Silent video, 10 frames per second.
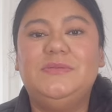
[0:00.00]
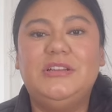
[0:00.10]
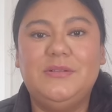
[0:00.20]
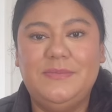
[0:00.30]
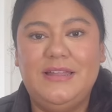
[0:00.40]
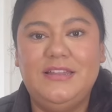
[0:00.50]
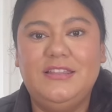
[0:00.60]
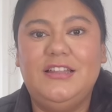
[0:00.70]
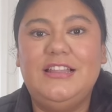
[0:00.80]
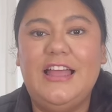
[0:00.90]

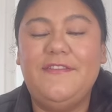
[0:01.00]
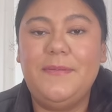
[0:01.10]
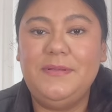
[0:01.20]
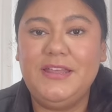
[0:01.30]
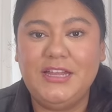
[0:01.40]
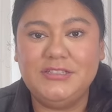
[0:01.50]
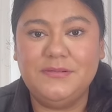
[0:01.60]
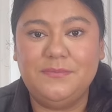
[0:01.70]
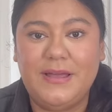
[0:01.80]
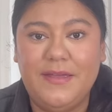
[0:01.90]
recommended the Life
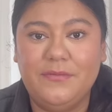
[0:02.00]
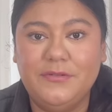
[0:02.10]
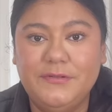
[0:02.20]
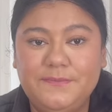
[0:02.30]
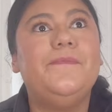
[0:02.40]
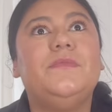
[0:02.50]
Application Bible.